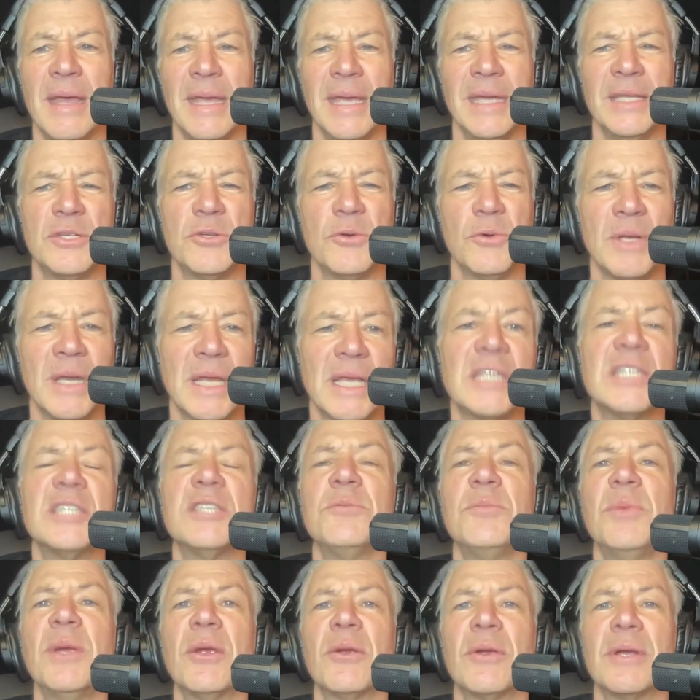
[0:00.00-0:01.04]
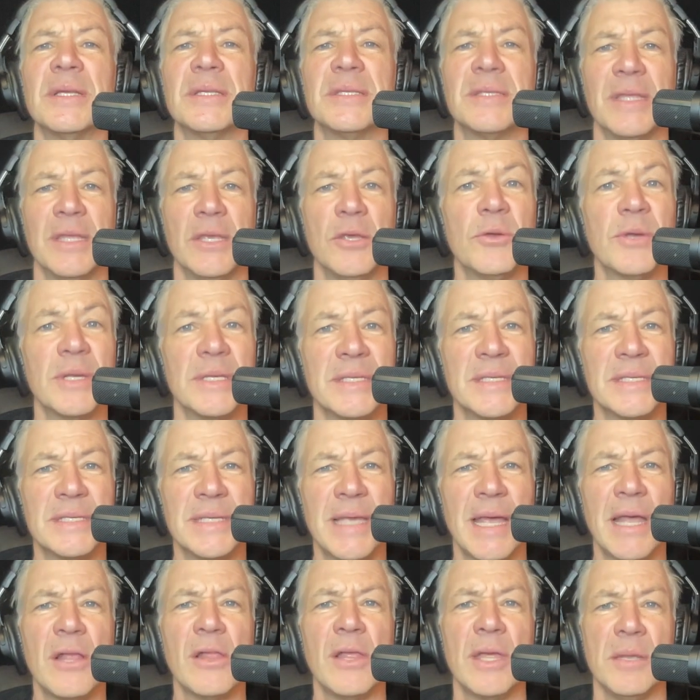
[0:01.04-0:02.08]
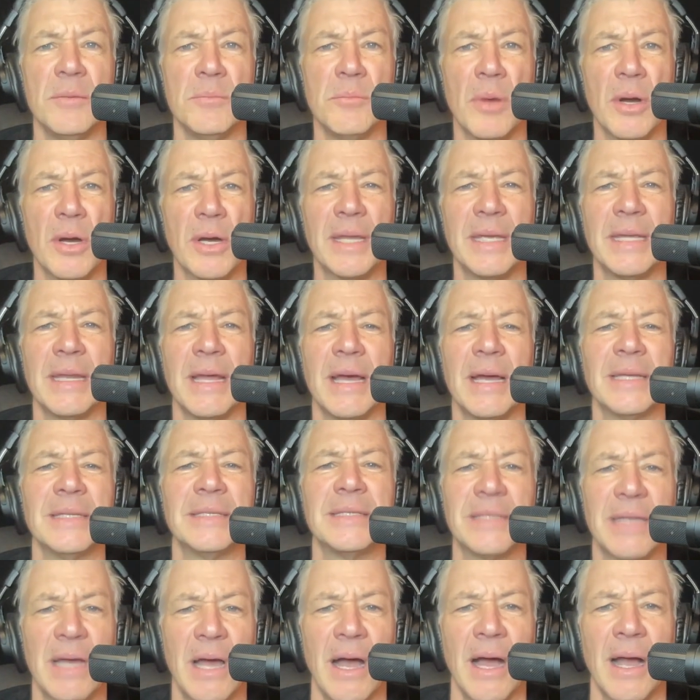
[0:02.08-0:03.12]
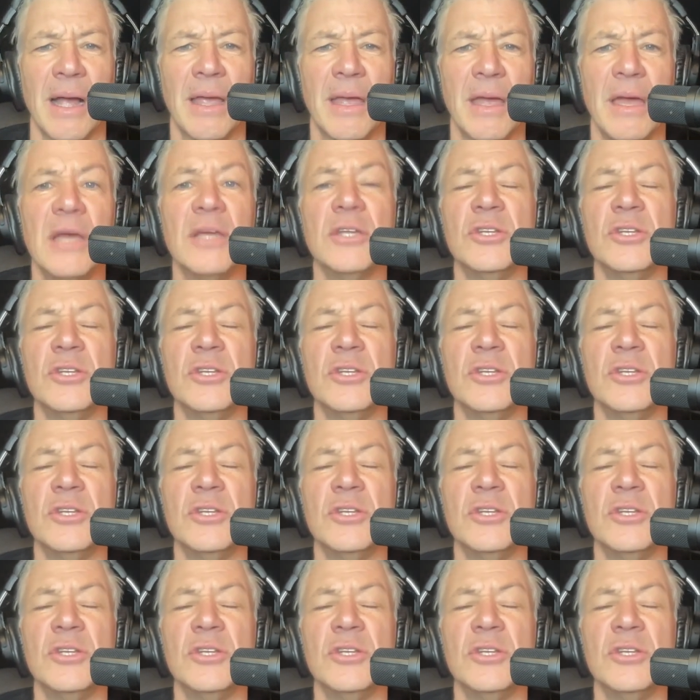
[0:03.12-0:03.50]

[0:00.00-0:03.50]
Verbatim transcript: into an experience that you can sell and market on Tock,